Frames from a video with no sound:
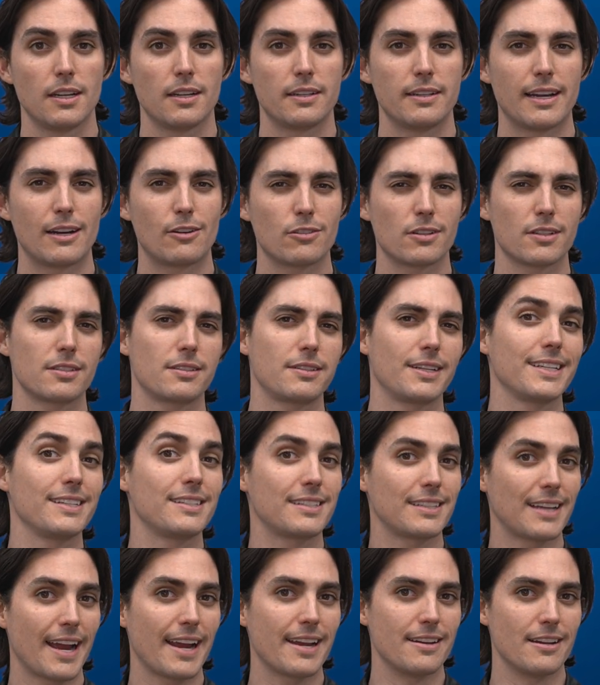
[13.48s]
Now, on a slight
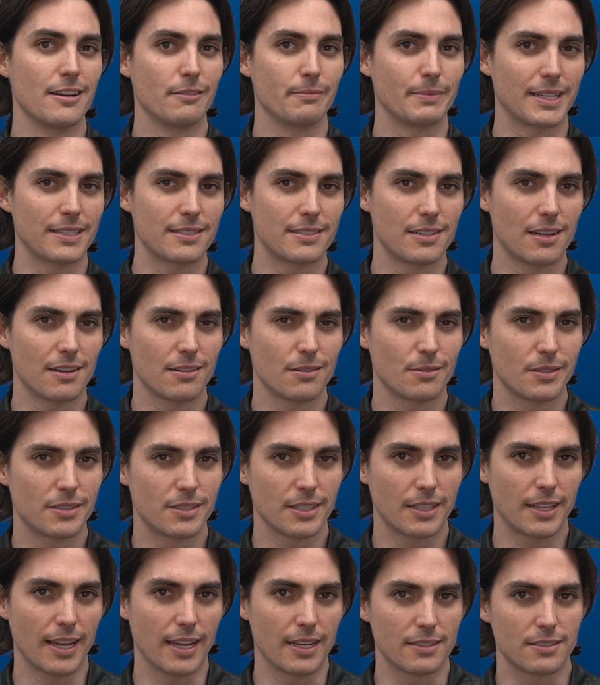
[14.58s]
side note, that's not always the
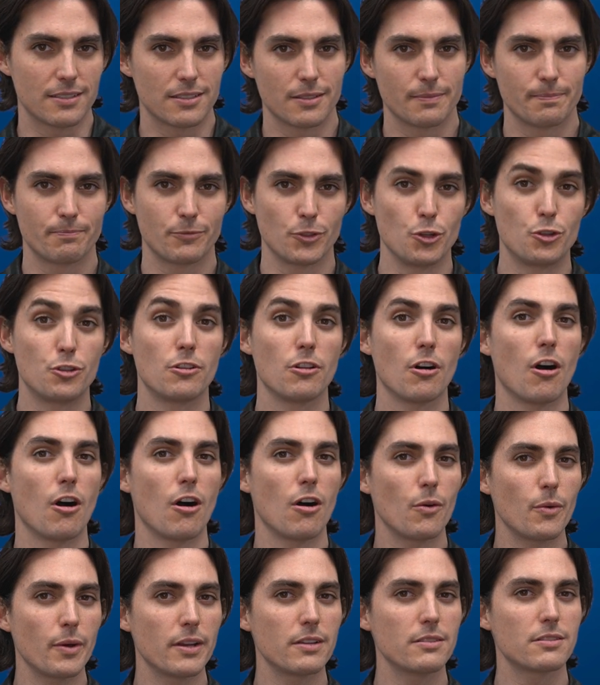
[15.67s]
case. You should
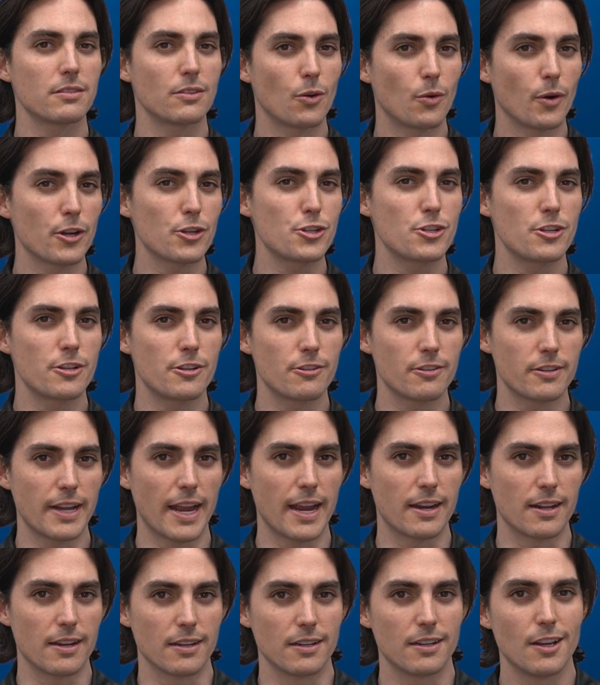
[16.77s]
always question your
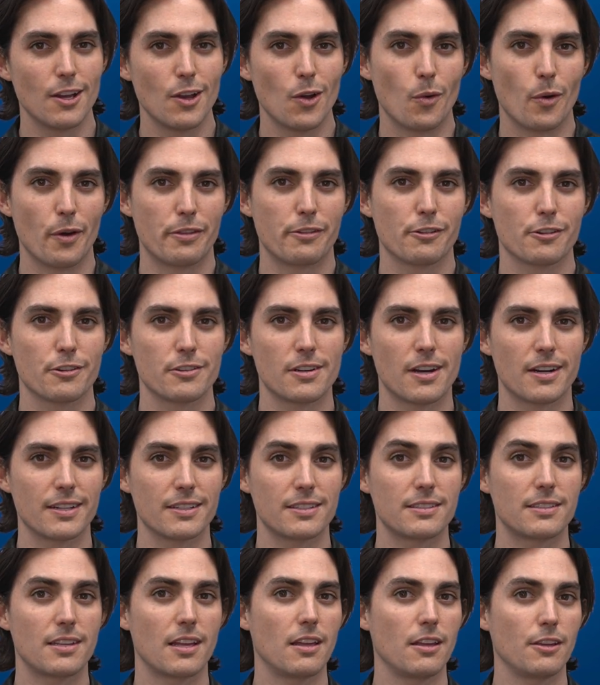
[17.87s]
data, whether or not
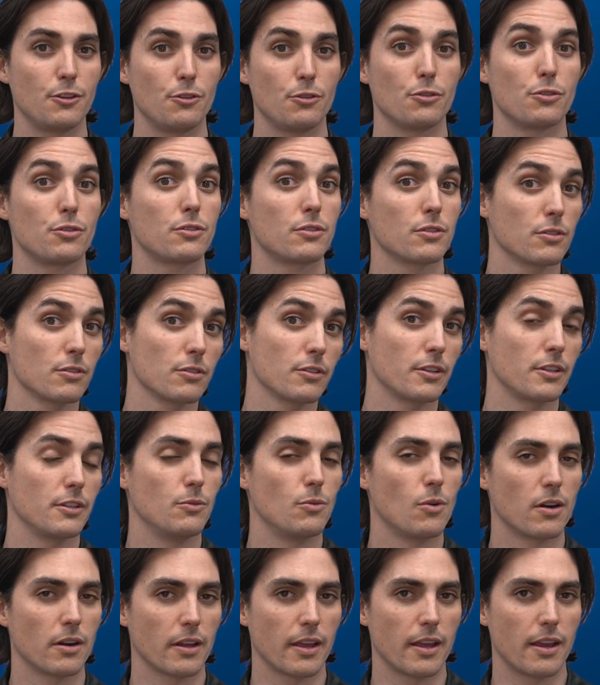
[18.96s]
it's telling you the story you
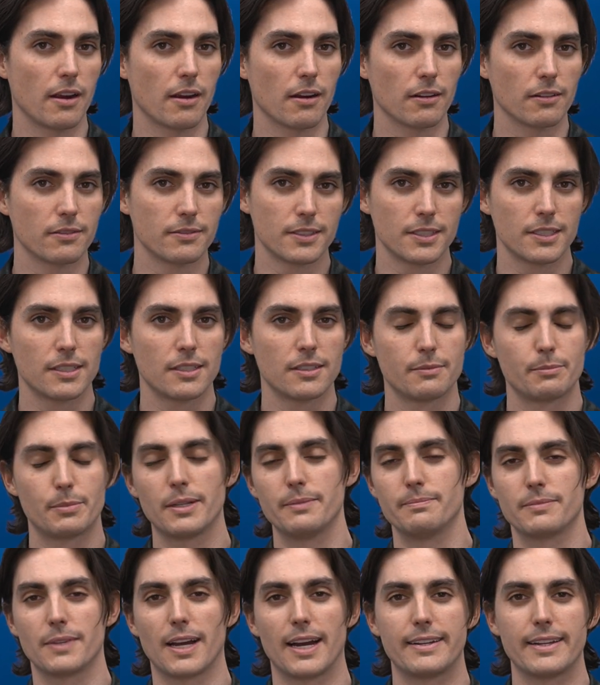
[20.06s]
want to hear.
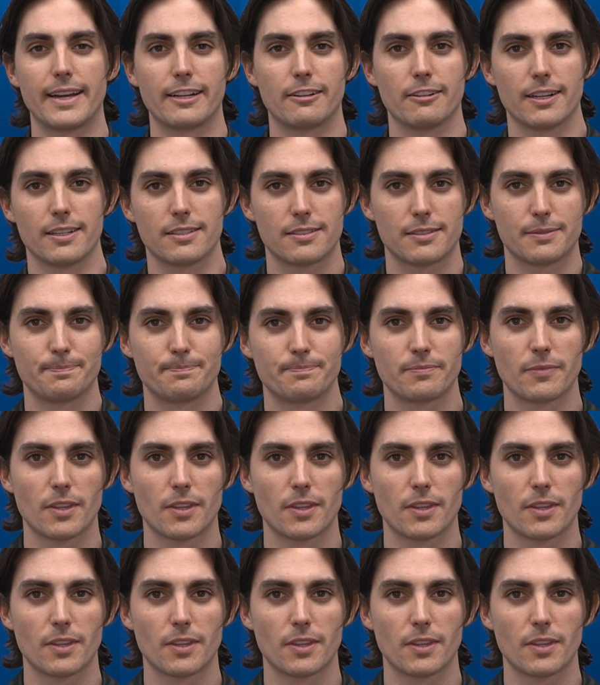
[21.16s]
But I digress.